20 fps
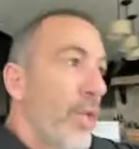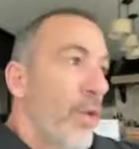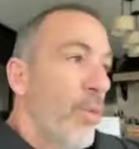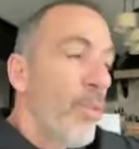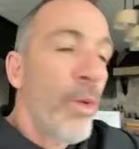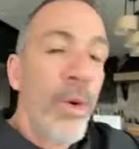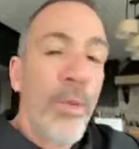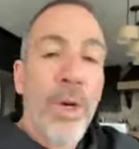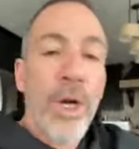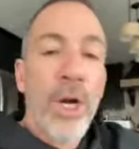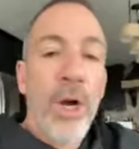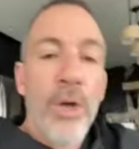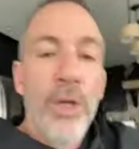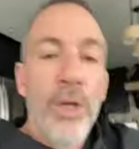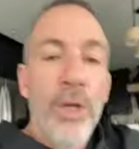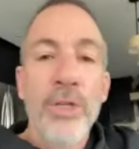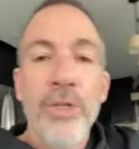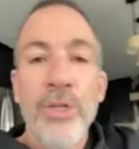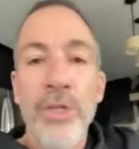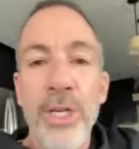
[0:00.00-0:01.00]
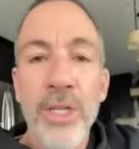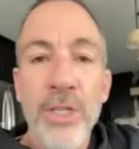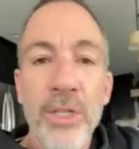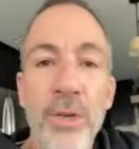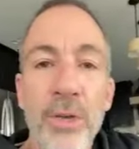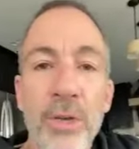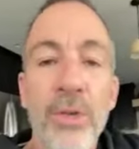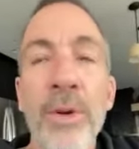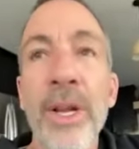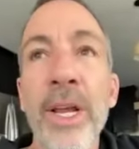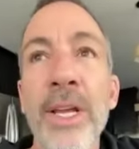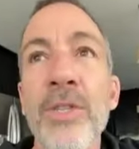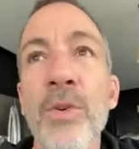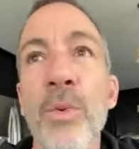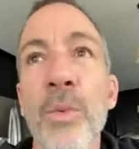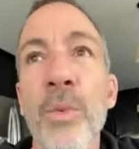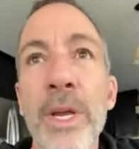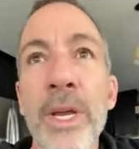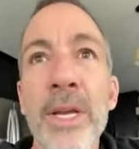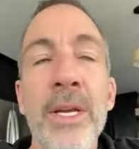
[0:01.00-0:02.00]
we're, we're going to jiu-jitsu three days
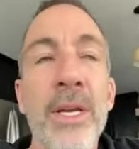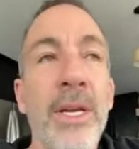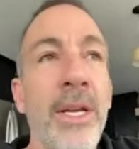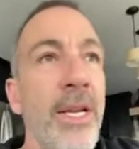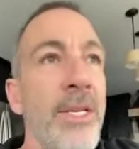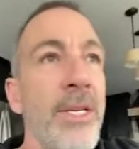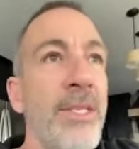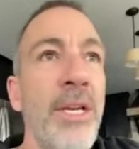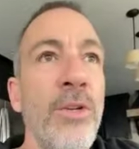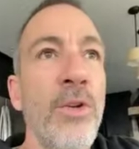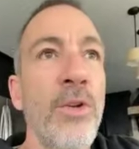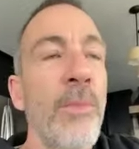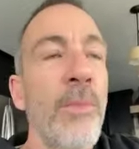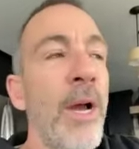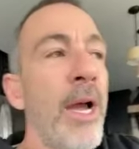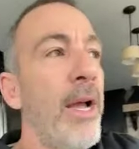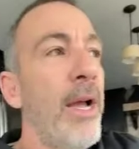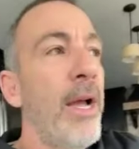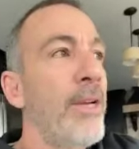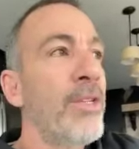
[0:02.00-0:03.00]
a week and i said to him i,